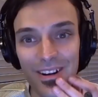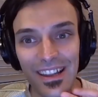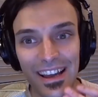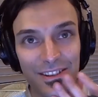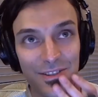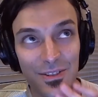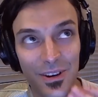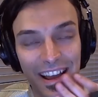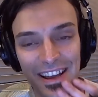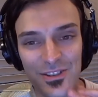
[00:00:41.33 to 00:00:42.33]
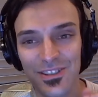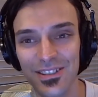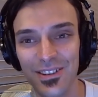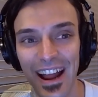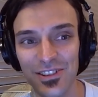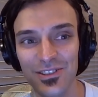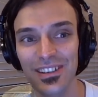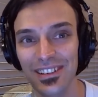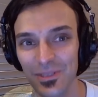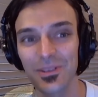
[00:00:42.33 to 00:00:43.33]
their latest creations are
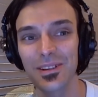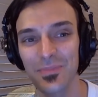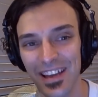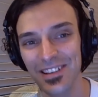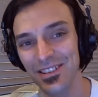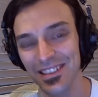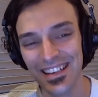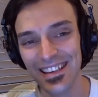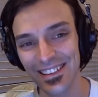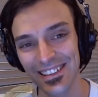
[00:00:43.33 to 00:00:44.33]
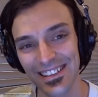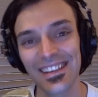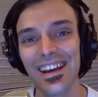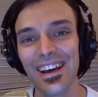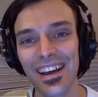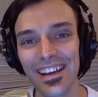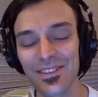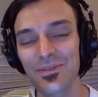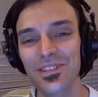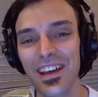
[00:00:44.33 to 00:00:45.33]
actually doing patients any good. And
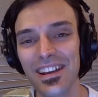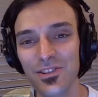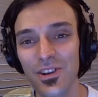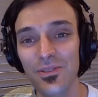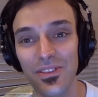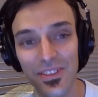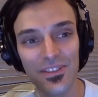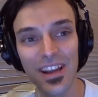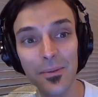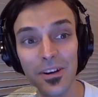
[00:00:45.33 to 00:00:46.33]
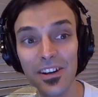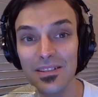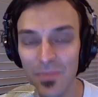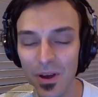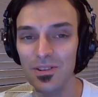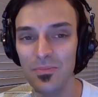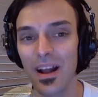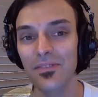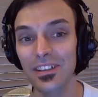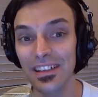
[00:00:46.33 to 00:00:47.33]
a new study has shown that the phenomenon is most
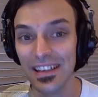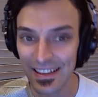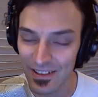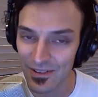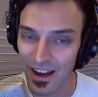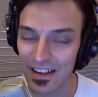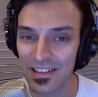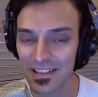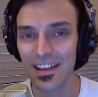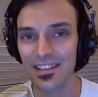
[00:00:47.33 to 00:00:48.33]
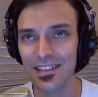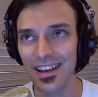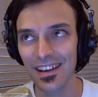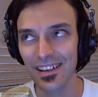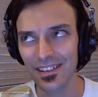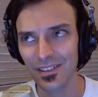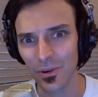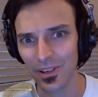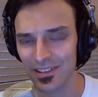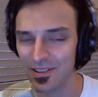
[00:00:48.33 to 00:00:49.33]
prevalent in the United States,
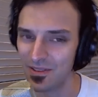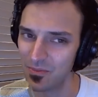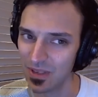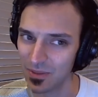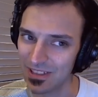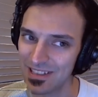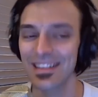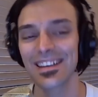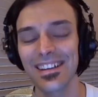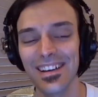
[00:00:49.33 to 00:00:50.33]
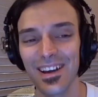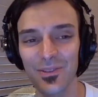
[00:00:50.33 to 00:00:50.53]
according to the BBC.